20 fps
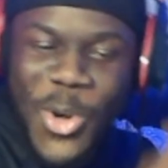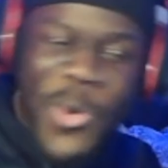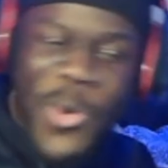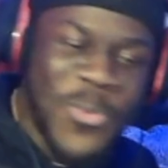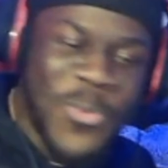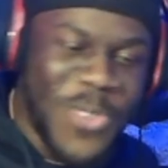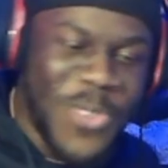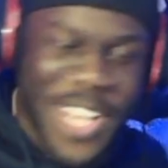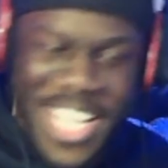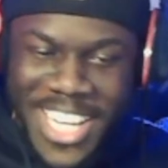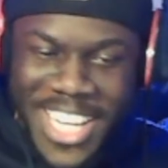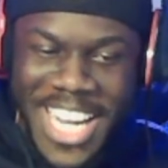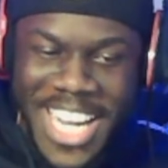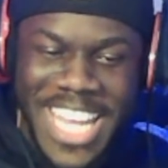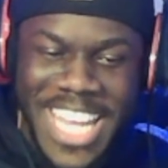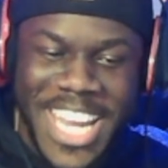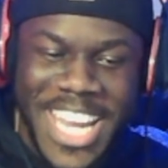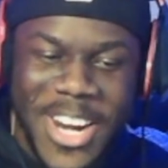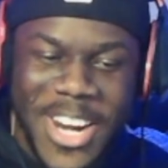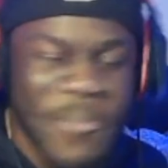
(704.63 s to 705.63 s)
goofy
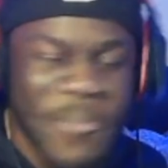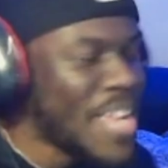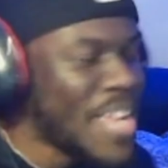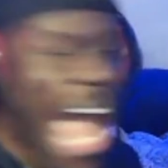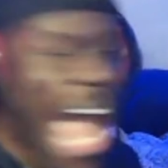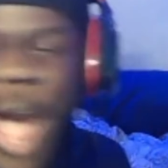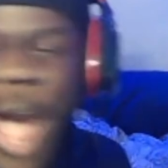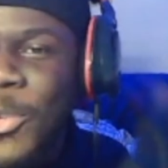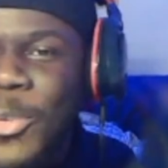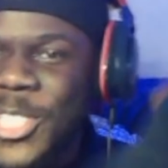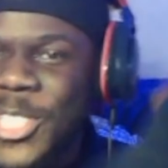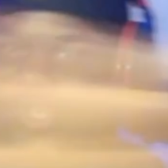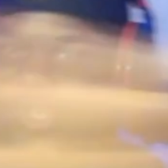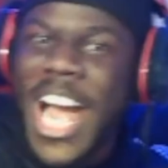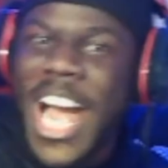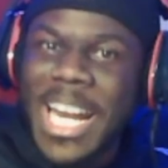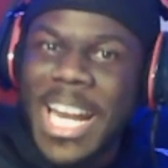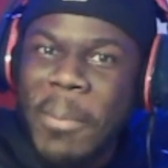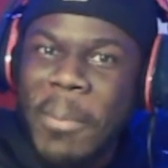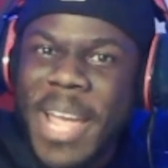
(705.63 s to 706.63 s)
of the year. I was
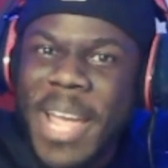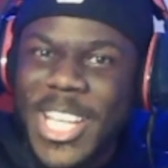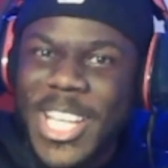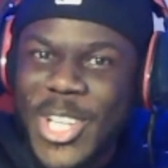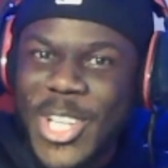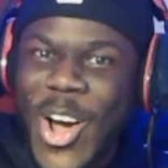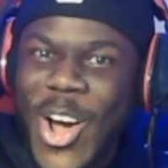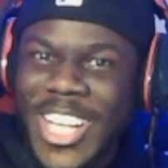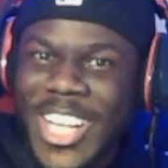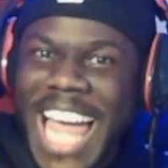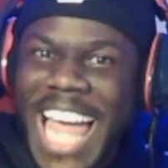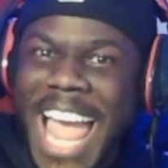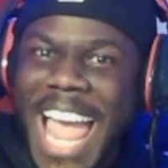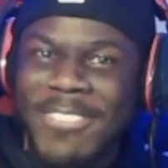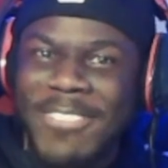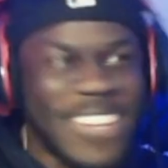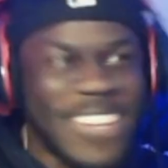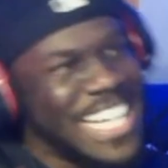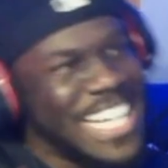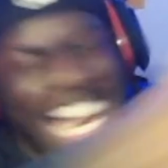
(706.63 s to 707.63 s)
trying to make y'all
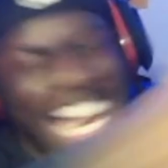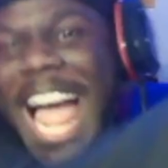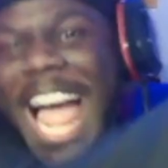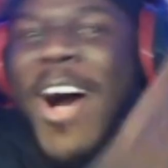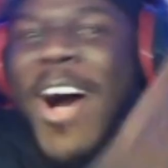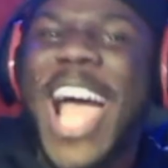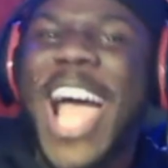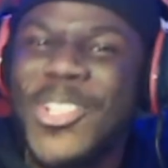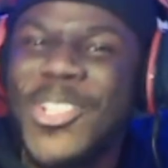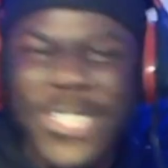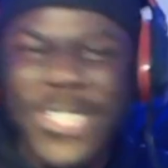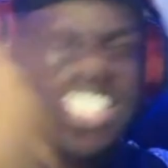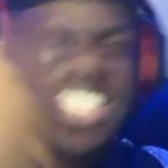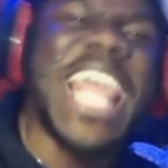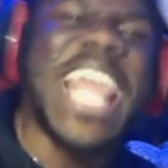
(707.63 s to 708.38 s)
laugh and now how you